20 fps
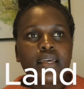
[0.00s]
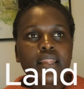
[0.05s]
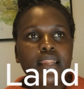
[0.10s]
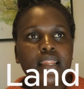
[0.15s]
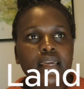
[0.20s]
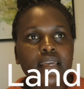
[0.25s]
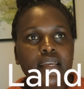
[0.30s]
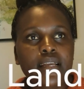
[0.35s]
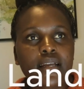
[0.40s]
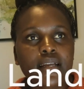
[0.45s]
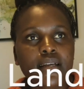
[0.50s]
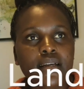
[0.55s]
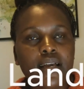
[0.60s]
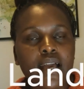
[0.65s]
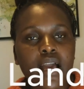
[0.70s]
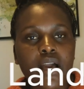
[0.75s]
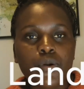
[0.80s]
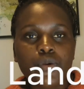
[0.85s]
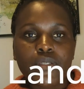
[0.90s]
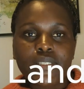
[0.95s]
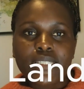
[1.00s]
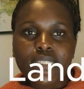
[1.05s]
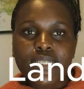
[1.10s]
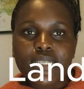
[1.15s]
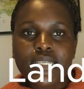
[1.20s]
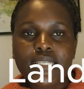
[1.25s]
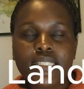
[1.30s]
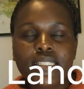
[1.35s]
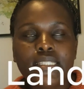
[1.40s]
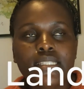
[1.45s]
like
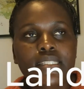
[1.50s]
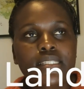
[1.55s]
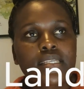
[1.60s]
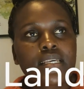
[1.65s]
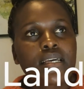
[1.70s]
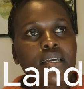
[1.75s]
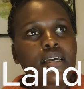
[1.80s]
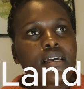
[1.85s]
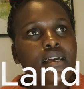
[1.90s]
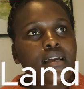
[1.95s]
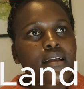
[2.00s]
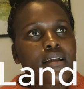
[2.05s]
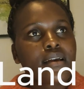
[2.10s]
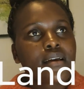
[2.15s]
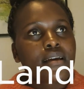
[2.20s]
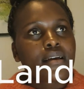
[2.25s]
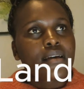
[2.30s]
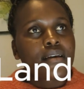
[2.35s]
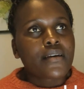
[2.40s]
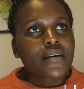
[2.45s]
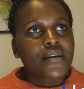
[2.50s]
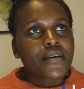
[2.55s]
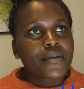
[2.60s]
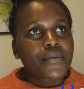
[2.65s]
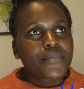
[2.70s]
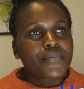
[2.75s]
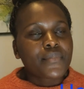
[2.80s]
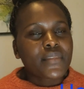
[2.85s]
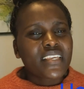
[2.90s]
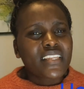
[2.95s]
houses,
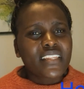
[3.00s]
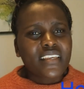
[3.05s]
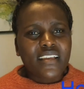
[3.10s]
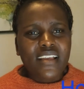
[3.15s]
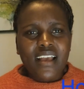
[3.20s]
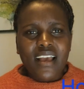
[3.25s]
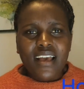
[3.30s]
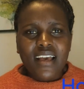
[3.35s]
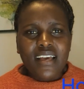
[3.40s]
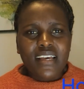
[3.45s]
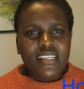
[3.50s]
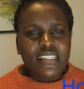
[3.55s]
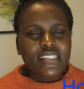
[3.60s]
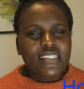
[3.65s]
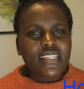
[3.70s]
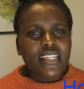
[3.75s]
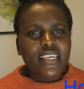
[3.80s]
any cars,